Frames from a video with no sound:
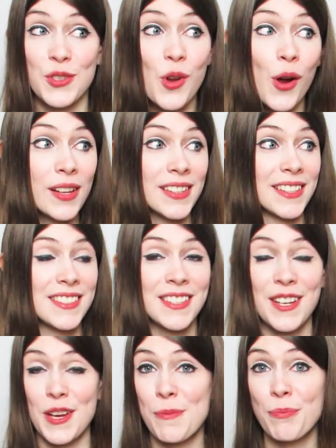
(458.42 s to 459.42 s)

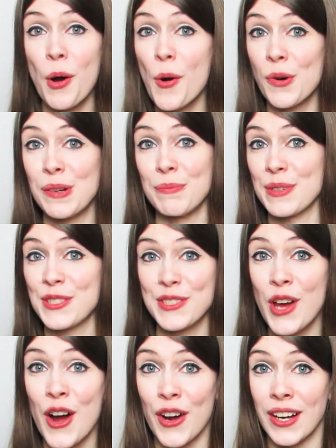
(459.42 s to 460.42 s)
chocolate, a poem, a
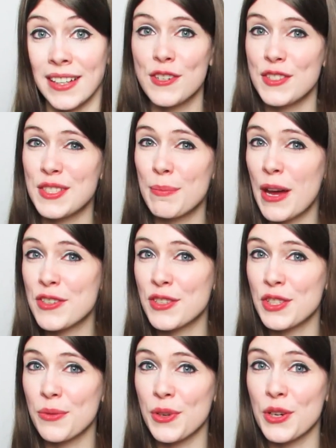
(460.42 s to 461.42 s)
song. Just
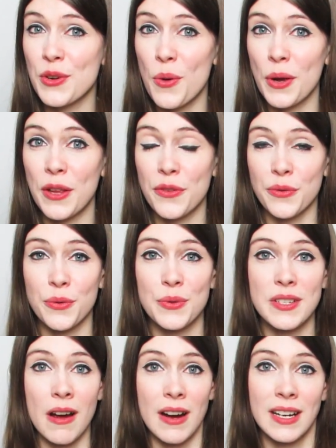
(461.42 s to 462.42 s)
imagine you were going through
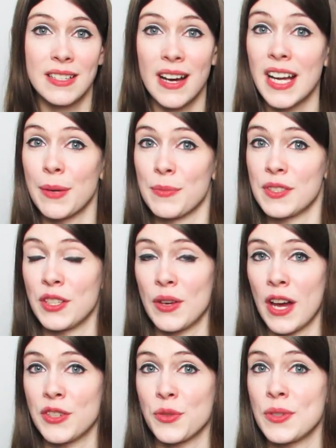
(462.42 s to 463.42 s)
dark times and
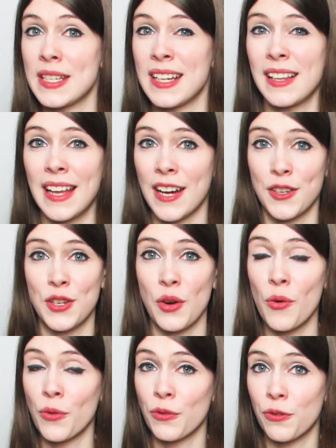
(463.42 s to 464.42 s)
you had to neglect
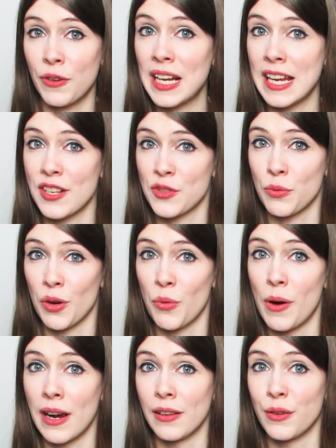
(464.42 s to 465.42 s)
your own feelings for a
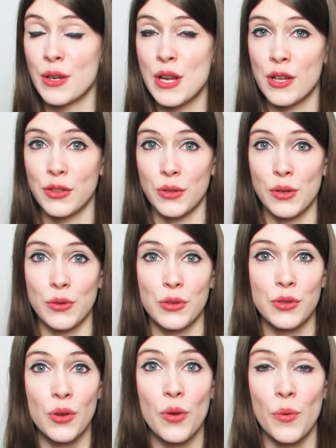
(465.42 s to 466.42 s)
while, so your
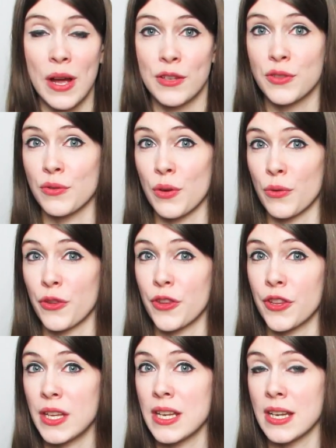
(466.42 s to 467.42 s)
soul has grown
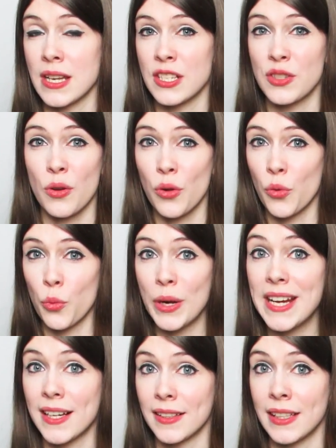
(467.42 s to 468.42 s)
thin and is all
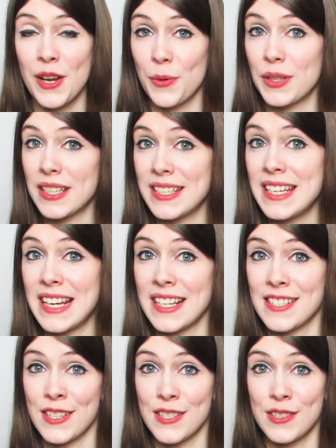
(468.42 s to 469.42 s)
weakly. What it
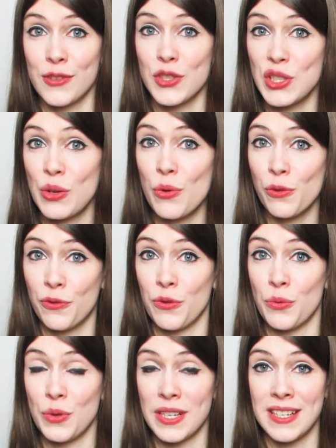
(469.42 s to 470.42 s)
needs is soul
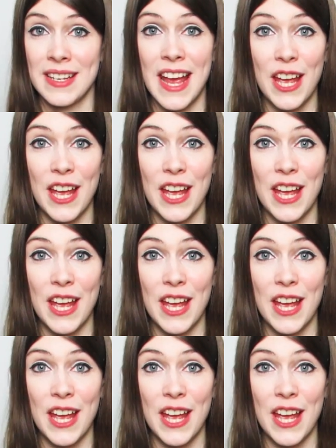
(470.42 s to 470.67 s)
food and